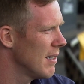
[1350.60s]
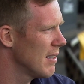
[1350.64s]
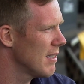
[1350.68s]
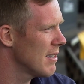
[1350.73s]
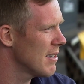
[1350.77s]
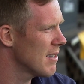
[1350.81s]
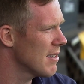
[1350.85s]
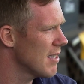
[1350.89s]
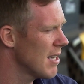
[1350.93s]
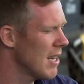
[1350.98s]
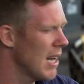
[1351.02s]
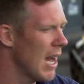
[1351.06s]

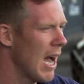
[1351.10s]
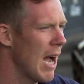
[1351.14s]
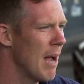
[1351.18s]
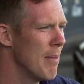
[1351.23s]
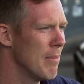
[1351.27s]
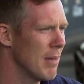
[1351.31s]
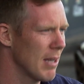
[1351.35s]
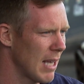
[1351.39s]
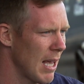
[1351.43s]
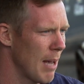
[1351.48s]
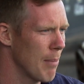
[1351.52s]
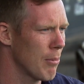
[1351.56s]
Just the
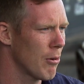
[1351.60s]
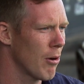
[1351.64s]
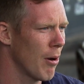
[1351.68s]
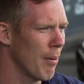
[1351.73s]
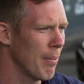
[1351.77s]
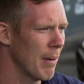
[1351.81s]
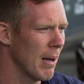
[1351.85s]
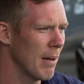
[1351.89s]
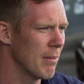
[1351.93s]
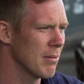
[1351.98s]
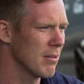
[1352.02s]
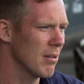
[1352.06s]
name that kept
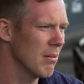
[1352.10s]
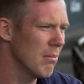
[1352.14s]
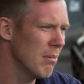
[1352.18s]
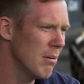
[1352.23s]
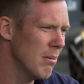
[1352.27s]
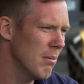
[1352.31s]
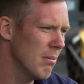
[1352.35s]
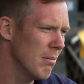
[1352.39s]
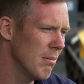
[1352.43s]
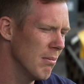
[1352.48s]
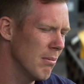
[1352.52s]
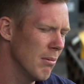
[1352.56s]
cropping up. I was like,
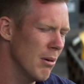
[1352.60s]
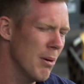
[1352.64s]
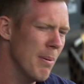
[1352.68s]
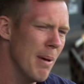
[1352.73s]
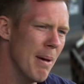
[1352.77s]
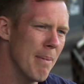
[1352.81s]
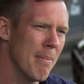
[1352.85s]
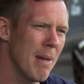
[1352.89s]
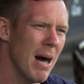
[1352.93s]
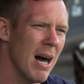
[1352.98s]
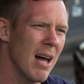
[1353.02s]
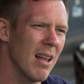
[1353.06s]
well, what
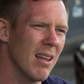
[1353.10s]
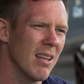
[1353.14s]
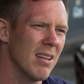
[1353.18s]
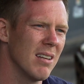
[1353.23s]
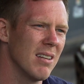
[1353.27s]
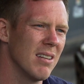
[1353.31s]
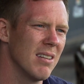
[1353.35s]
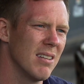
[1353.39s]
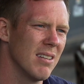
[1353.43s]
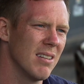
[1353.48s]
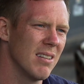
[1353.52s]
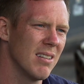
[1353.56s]
about Marlon?
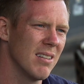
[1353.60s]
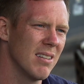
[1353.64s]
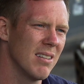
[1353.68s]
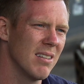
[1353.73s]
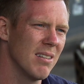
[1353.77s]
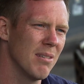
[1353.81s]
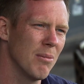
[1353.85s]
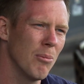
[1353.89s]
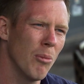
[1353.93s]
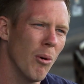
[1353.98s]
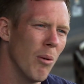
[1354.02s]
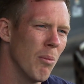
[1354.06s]

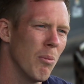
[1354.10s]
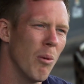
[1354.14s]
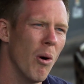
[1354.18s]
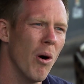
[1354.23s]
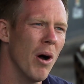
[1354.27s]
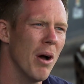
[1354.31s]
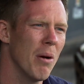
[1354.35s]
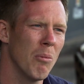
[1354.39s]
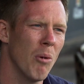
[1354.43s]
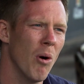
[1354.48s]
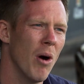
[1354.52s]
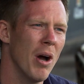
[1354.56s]

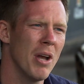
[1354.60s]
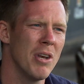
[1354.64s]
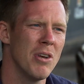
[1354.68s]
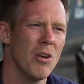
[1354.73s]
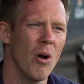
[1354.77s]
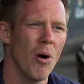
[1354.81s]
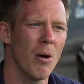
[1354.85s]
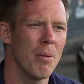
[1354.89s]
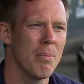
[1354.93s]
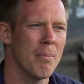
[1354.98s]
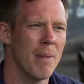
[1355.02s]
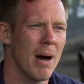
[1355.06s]
Why
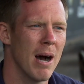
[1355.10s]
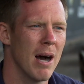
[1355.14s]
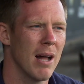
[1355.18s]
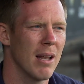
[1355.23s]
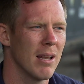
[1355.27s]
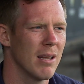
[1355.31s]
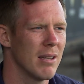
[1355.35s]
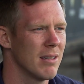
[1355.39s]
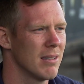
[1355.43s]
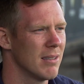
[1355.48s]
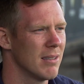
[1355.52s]
not Marlon?